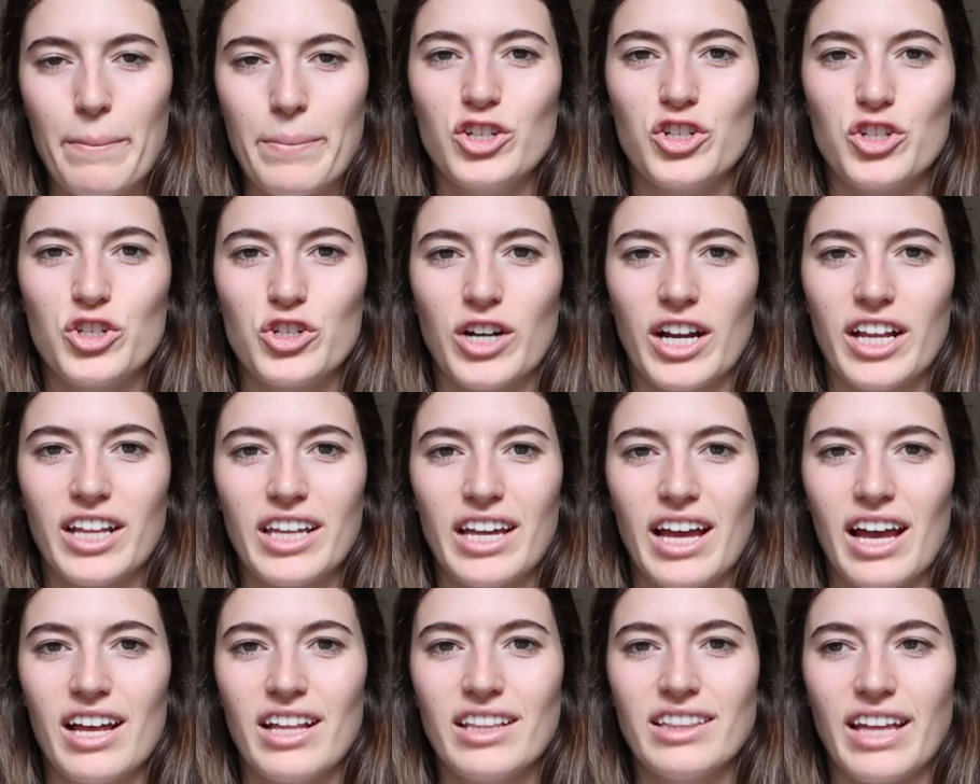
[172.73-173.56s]
In
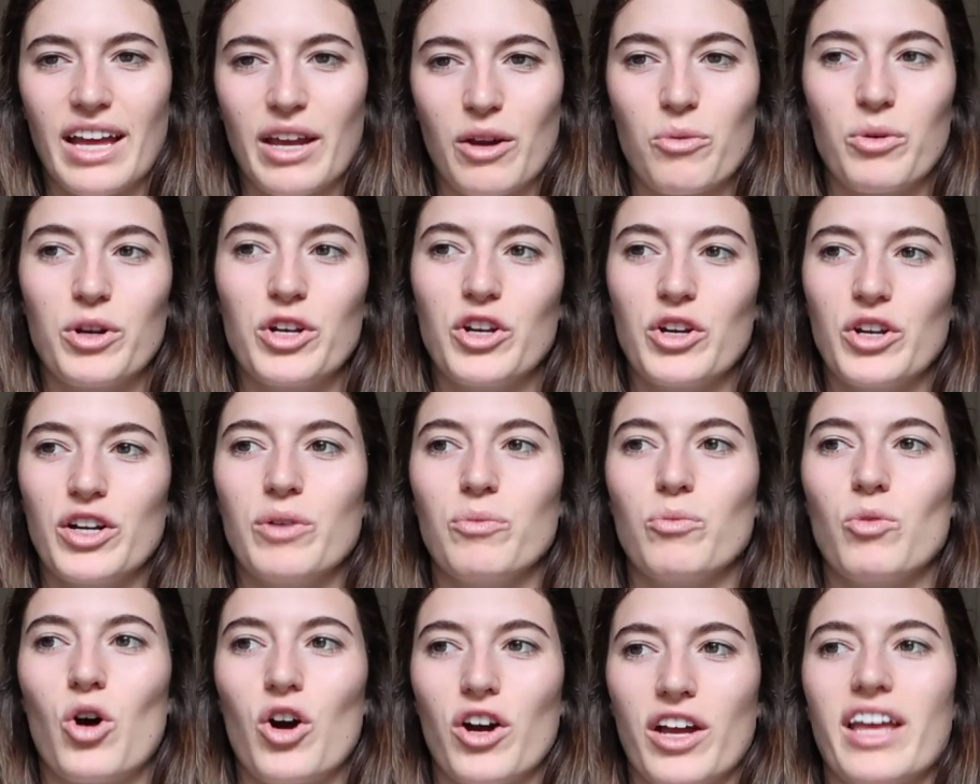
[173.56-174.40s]
Australia, like when you're
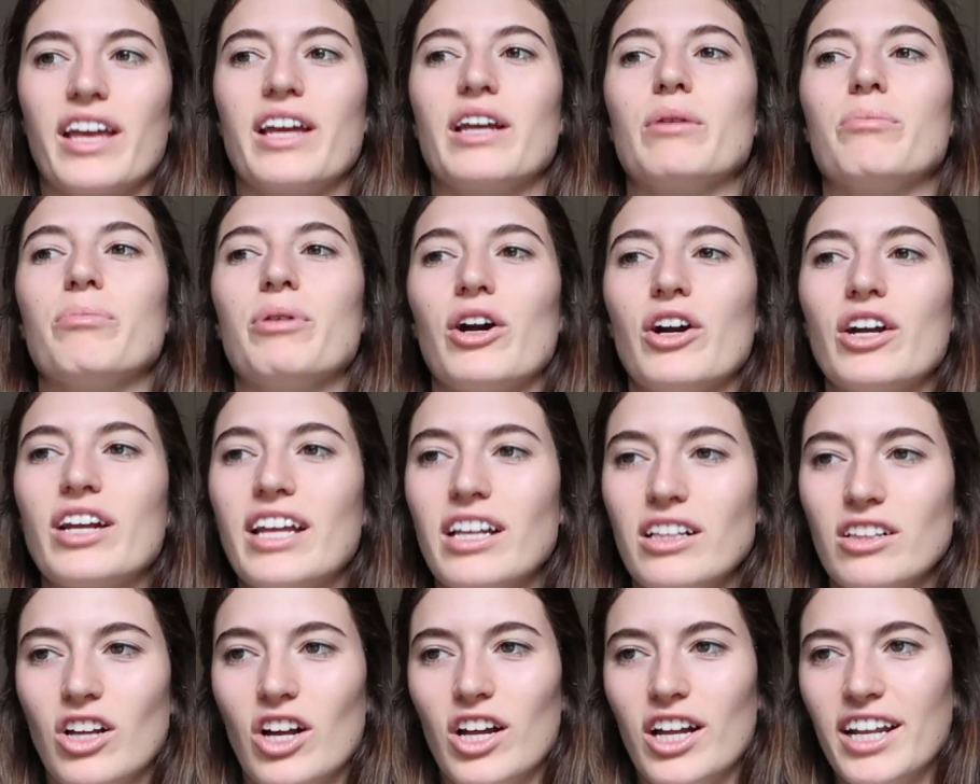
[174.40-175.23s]
walking in a
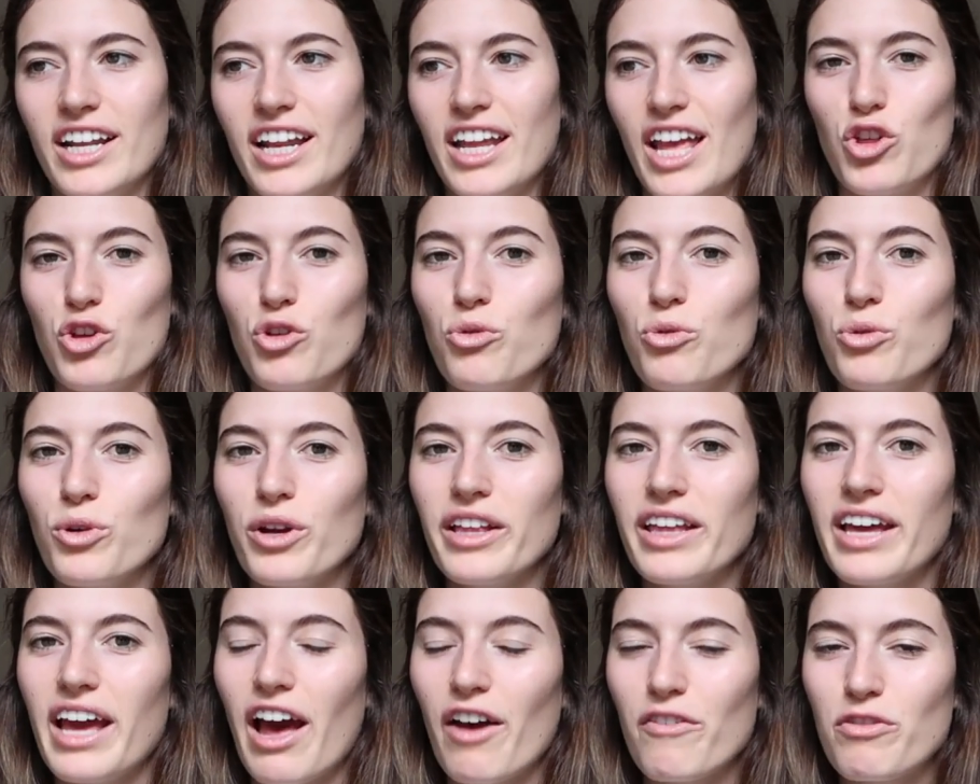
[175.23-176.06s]
parking lot, you
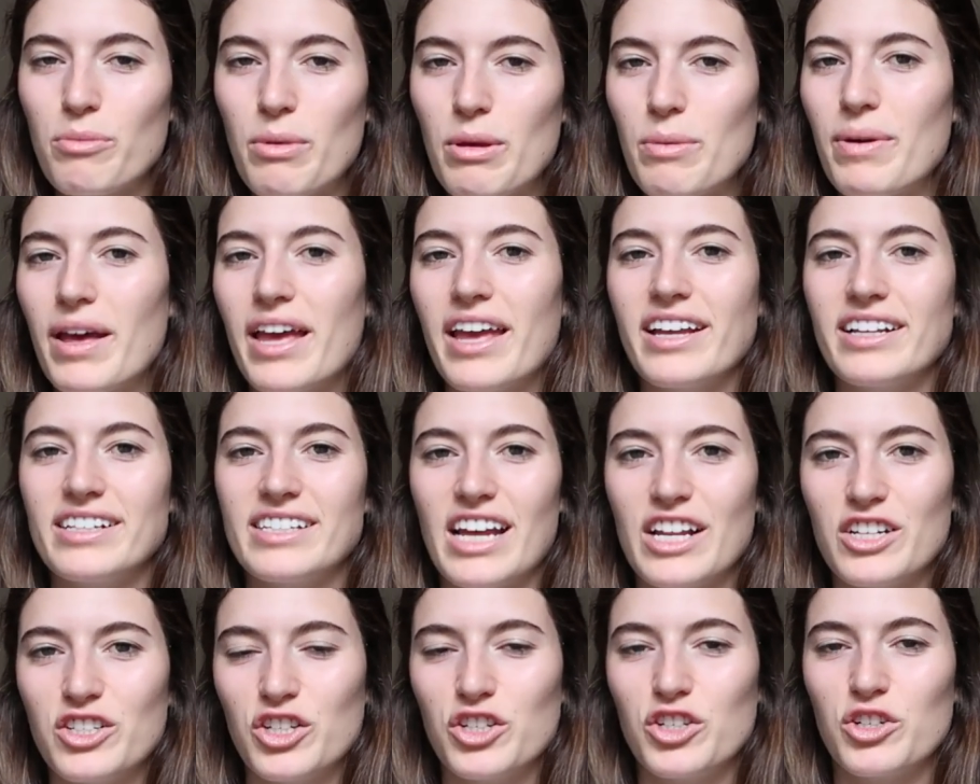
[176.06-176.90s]
really have to be paying
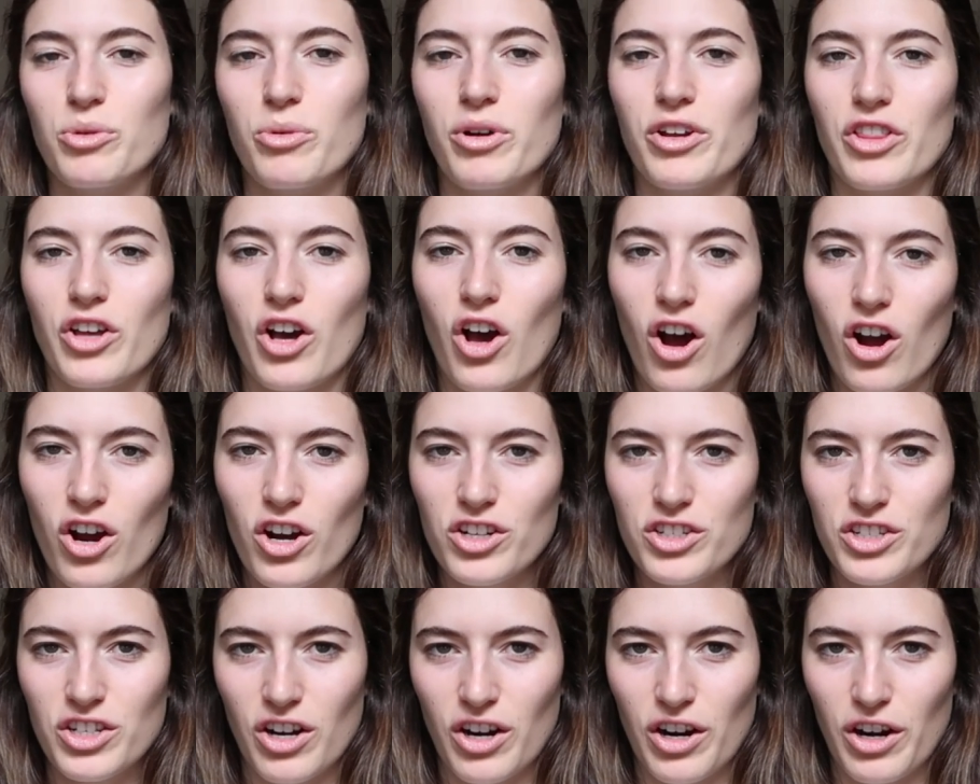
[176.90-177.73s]
attention to where the
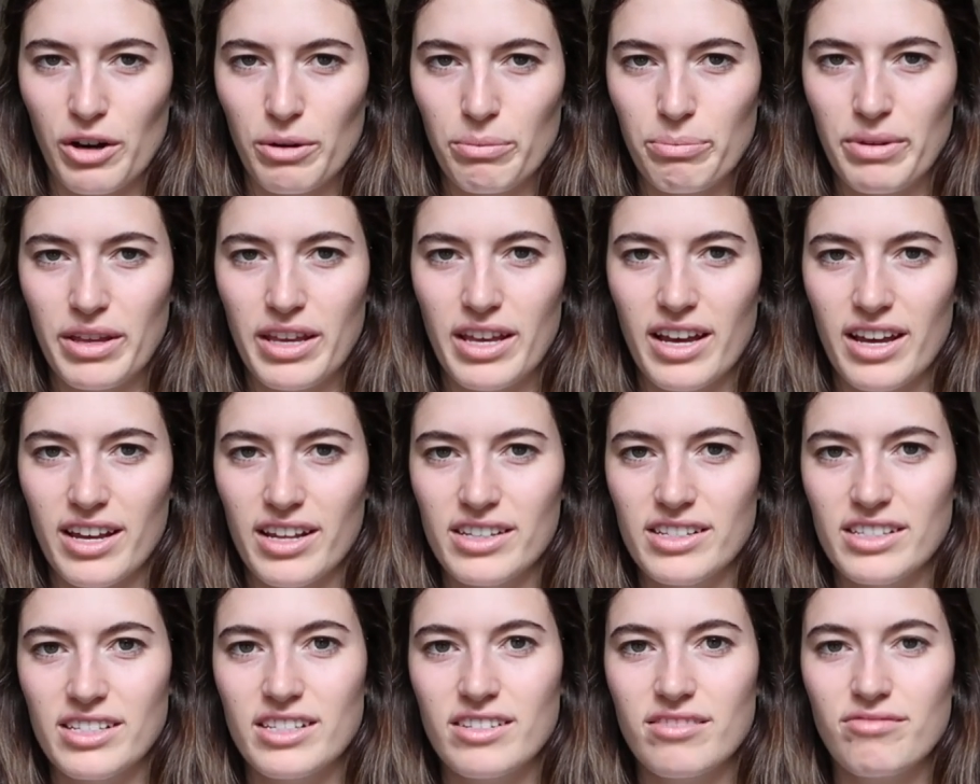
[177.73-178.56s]
cars are,
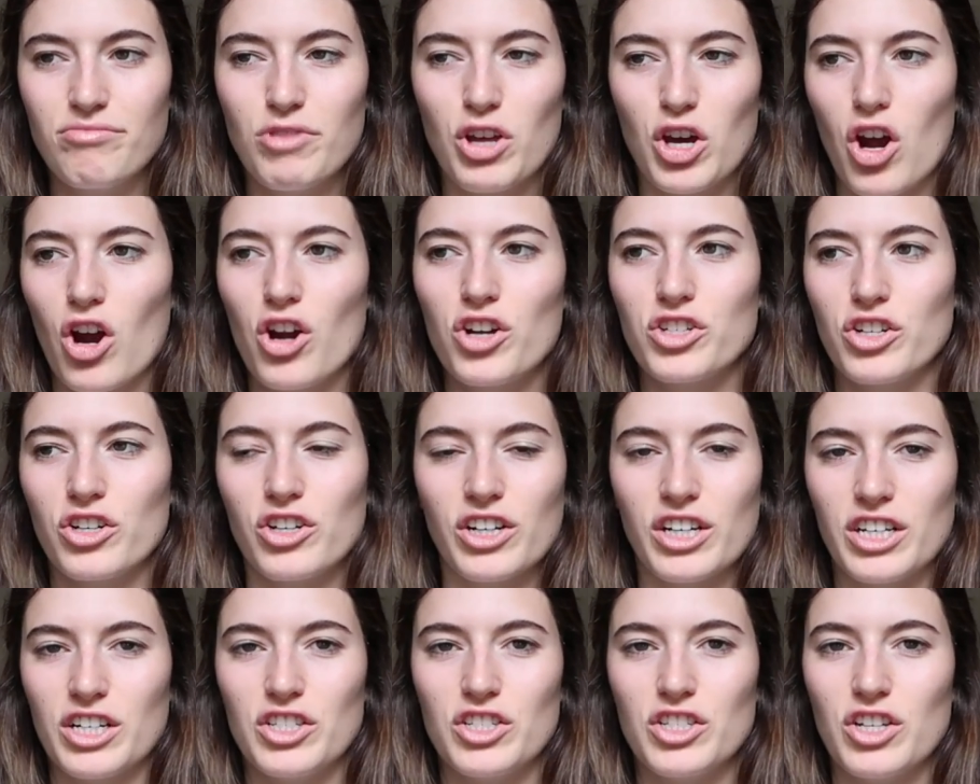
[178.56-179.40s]
because the cars aren't
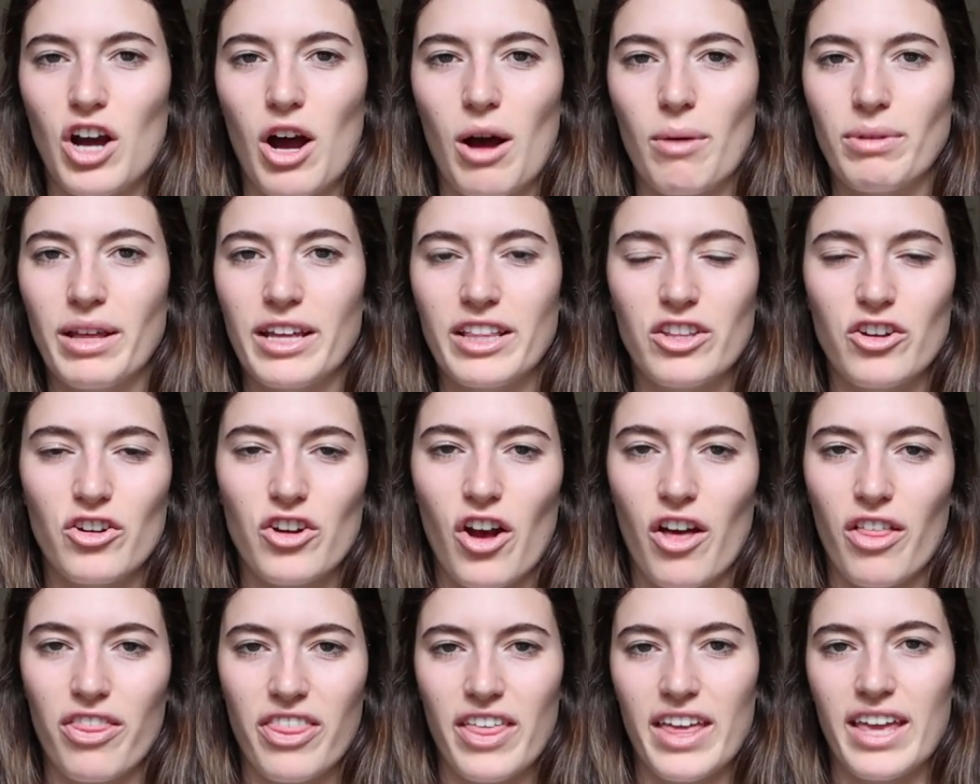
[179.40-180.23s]
going to stop. Like they're
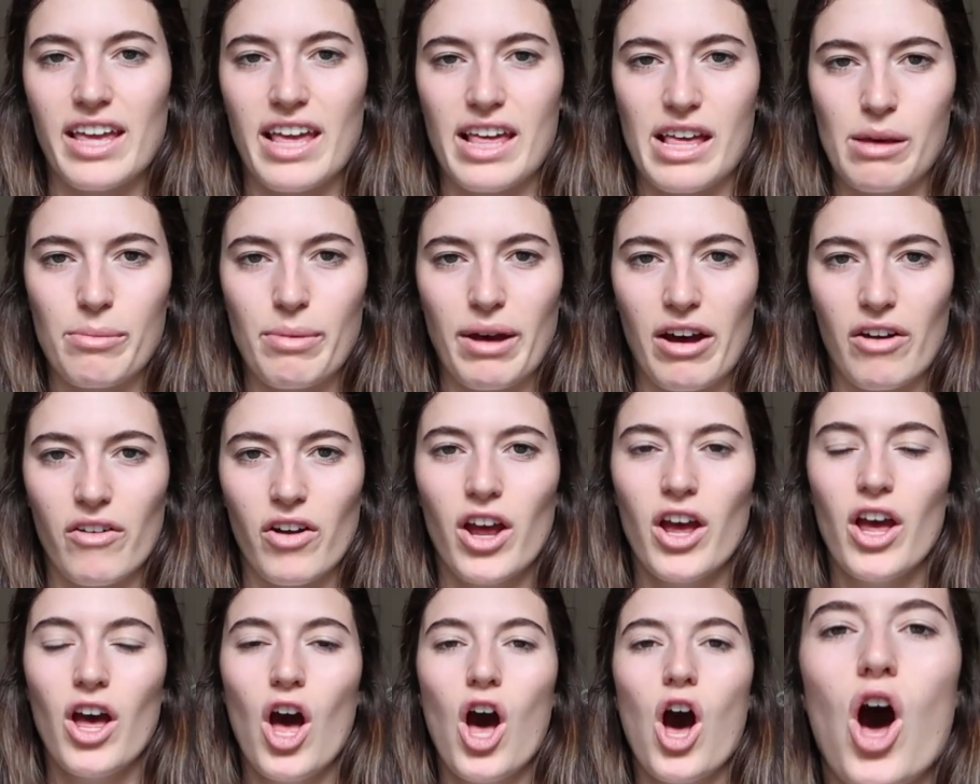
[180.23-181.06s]
not thinking
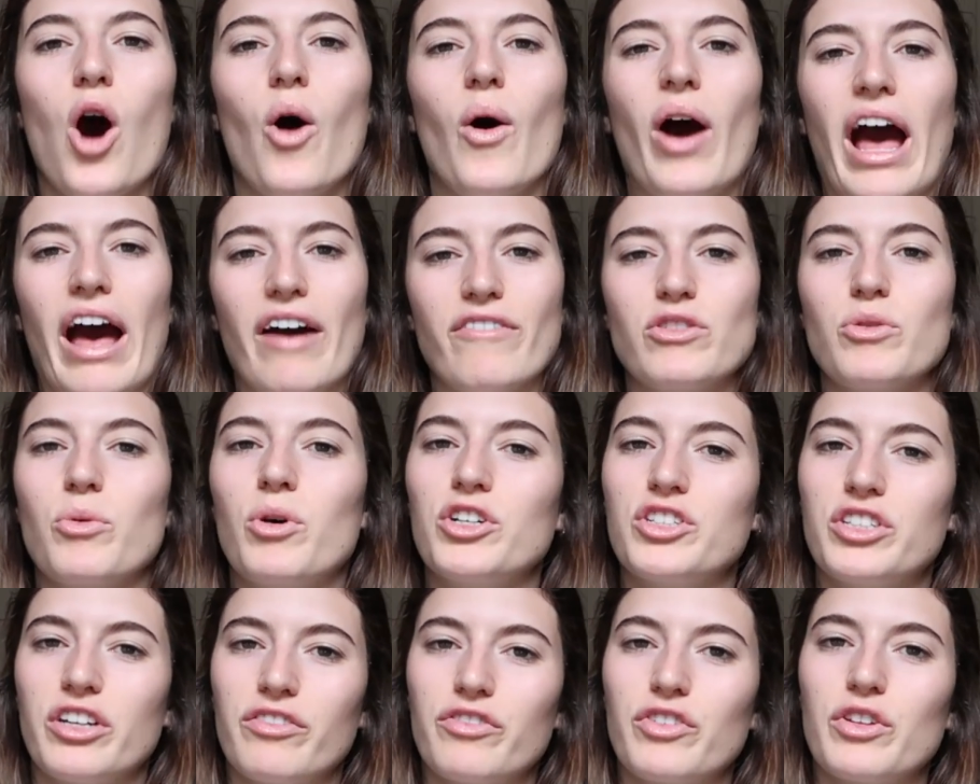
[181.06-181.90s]
about, oh, I have to
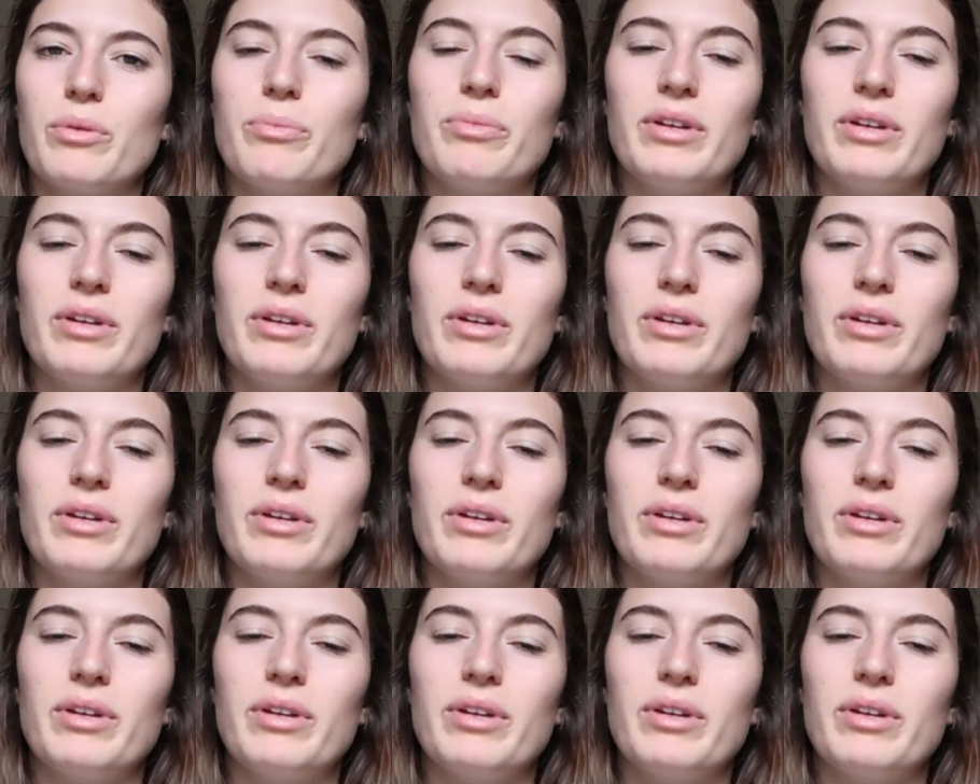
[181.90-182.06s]
watch out for the